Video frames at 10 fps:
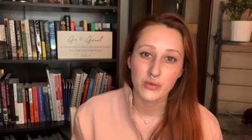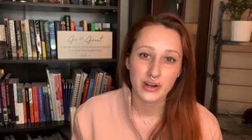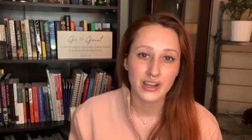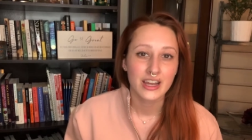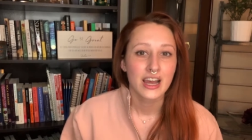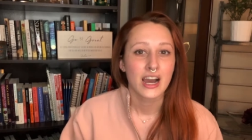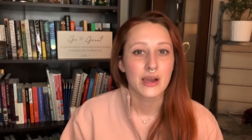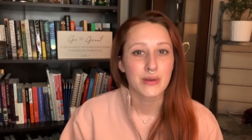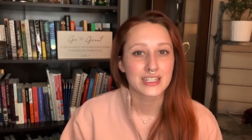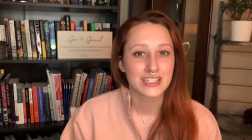work
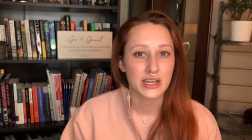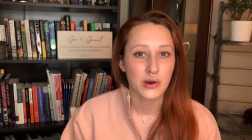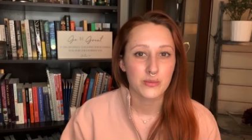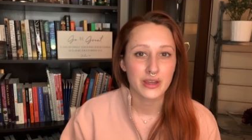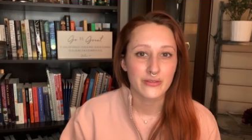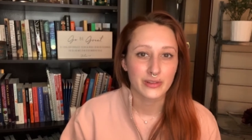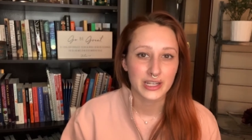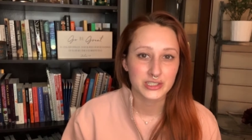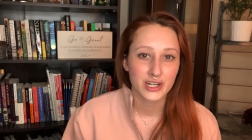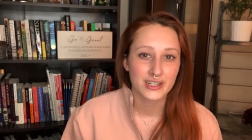I might take out my
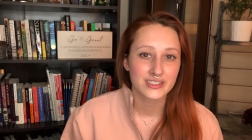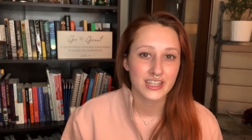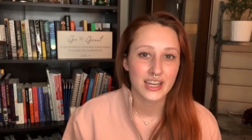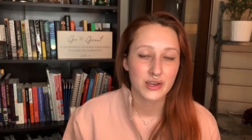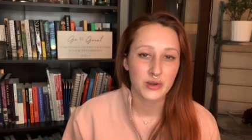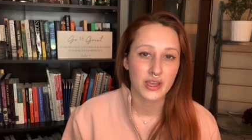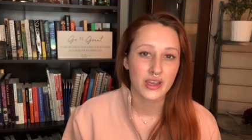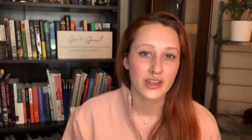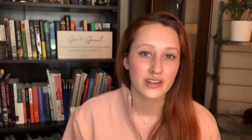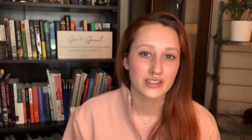flashcard deck
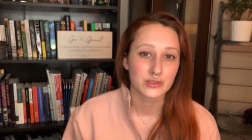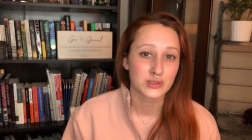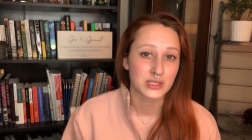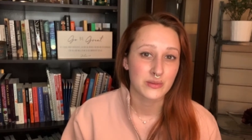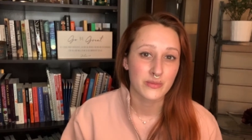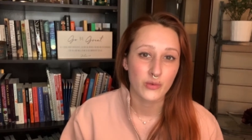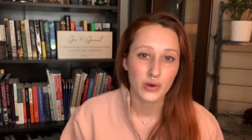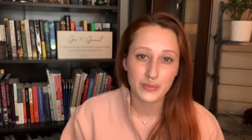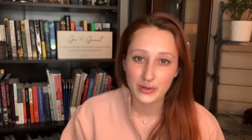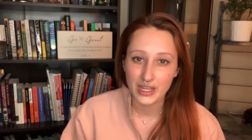and do some
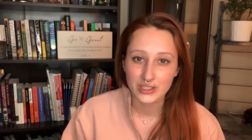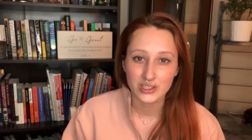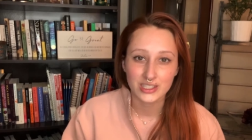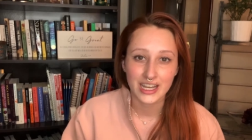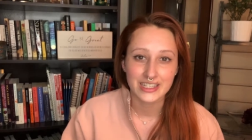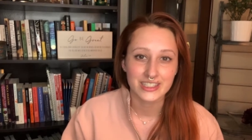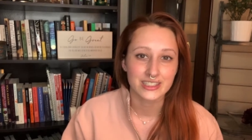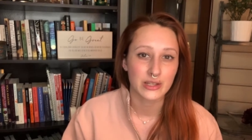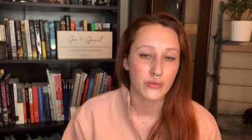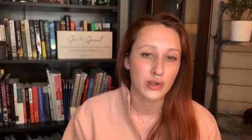workbook exercises
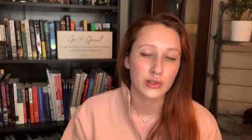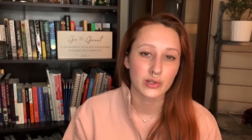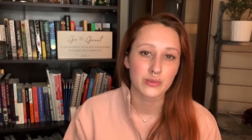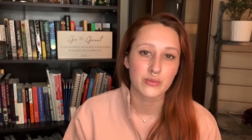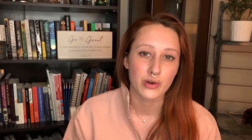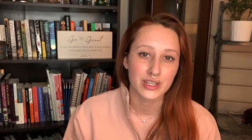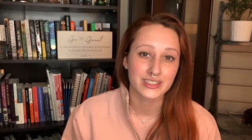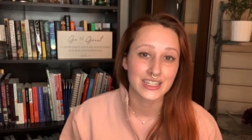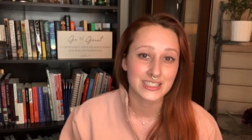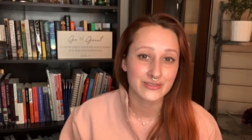and work a little bit more
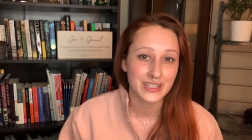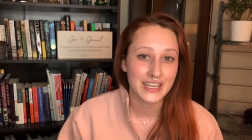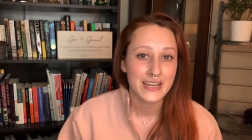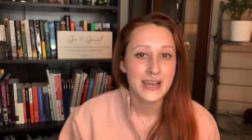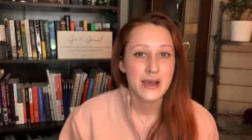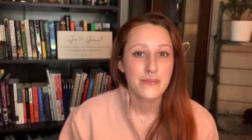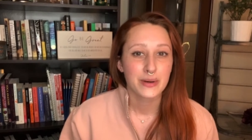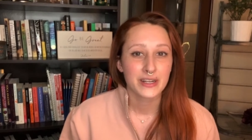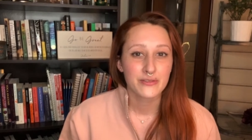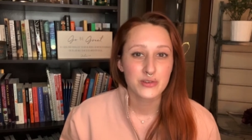extensively.
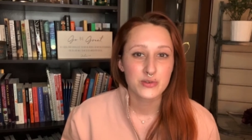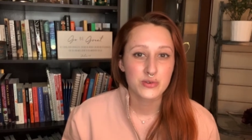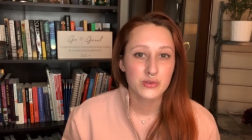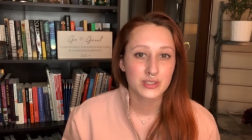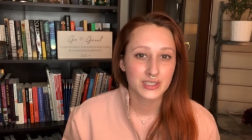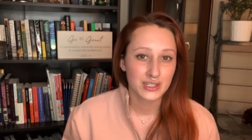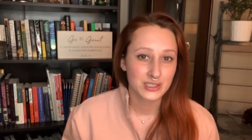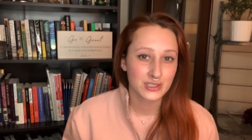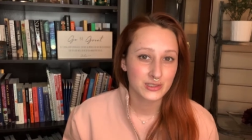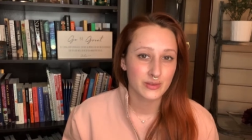But if you start
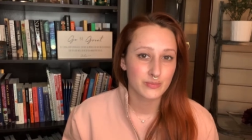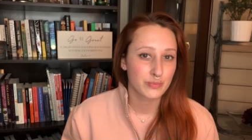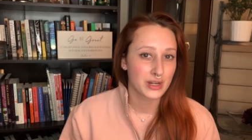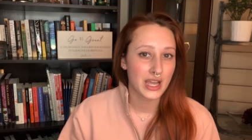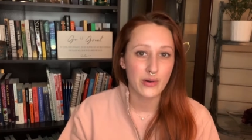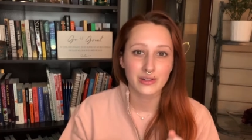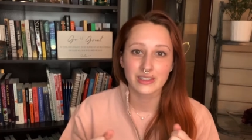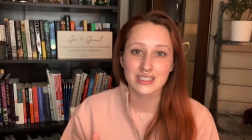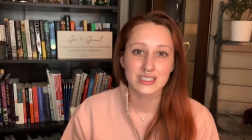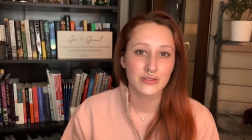to bring out a
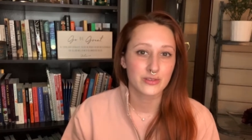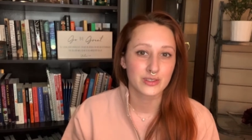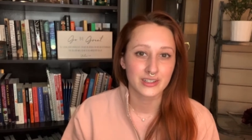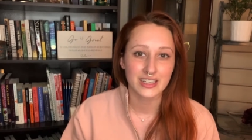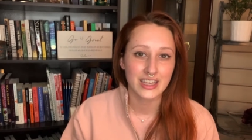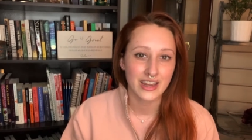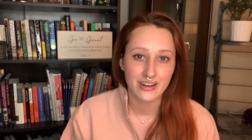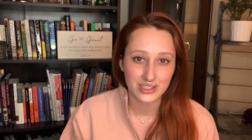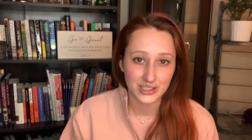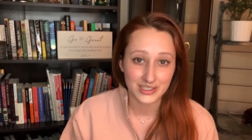list of 30
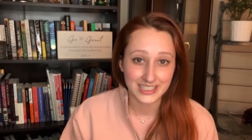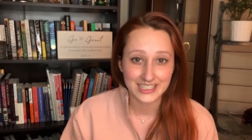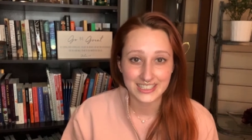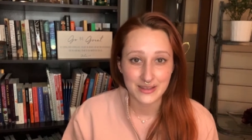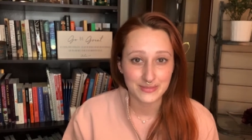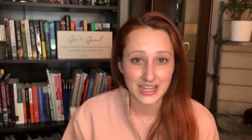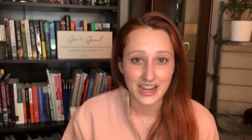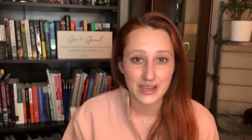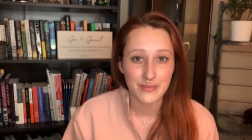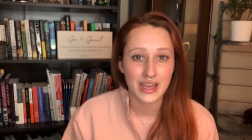characters at the same
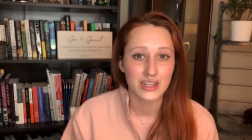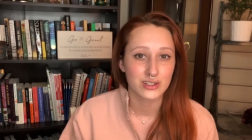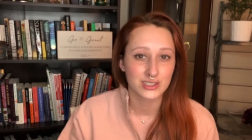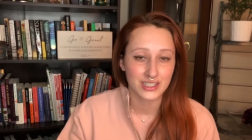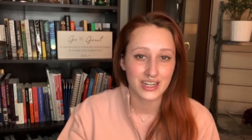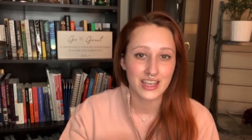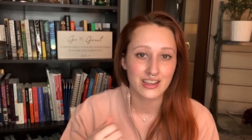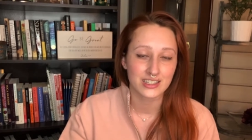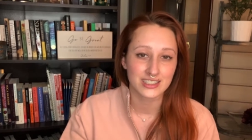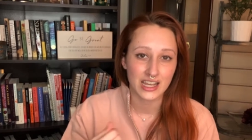time and you're studying
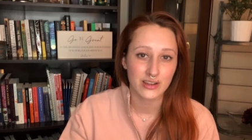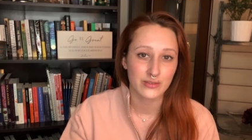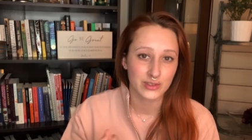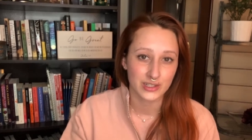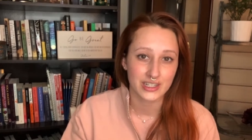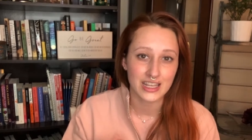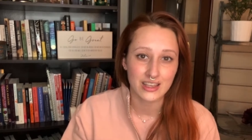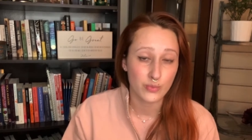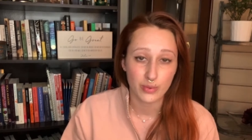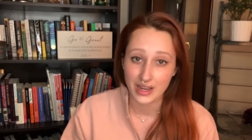a deck of 30
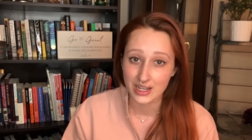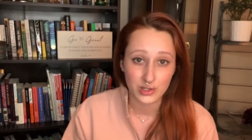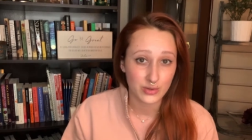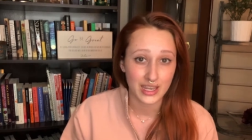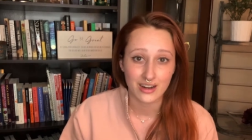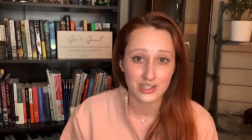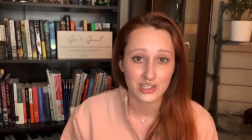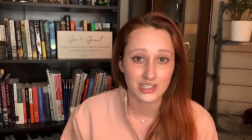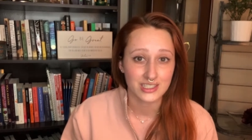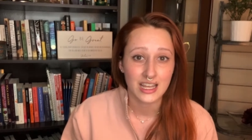brand new
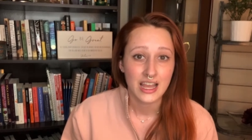characters,